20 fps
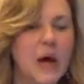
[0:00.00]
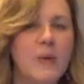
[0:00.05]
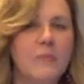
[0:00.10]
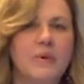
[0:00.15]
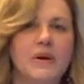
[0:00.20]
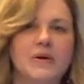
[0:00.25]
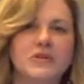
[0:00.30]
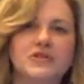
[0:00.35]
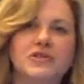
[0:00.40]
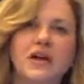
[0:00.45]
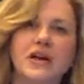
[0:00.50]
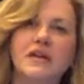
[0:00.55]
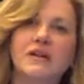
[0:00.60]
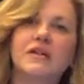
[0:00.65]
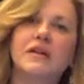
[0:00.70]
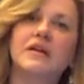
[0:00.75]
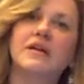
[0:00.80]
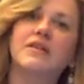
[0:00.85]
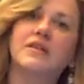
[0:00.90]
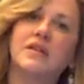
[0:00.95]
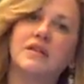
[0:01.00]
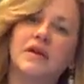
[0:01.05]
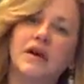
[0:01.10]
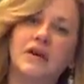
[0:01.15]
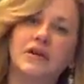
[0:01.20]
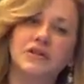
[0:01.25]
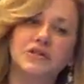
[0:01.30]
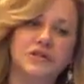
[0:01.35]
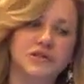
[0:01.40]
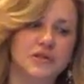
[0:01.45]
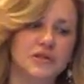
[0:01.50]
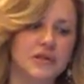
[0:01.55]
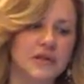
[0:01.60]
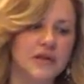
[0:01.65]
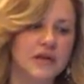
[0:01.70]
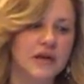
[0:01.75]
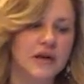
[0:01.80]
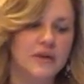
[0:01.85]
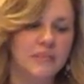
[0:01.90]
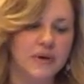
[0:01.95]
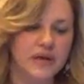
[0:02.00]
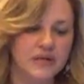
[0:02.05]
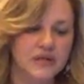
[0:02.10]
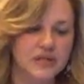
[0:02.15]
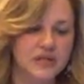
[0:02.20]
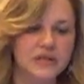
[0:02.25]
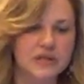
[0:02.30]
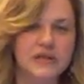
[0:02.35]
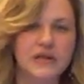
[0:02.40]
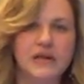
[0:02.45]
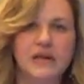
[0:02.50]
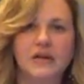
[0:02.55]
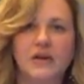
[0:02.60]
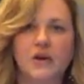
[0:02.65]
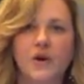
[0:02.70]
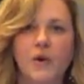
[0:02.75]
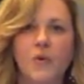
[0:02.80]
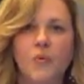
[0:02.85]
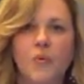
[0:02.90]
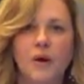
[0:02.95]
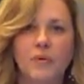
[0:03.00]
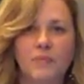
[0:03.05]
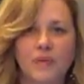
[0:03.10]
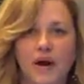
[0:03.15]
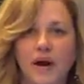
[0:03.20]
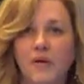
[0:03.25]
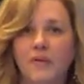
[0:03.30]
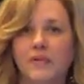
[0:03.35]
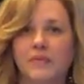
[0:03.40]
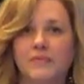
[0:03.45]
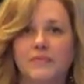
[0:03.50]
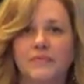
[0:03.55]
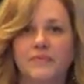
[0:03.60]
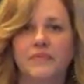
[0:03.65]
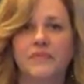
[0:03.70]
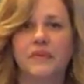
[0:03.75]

But I was trying to look at the larger picture. No one problem,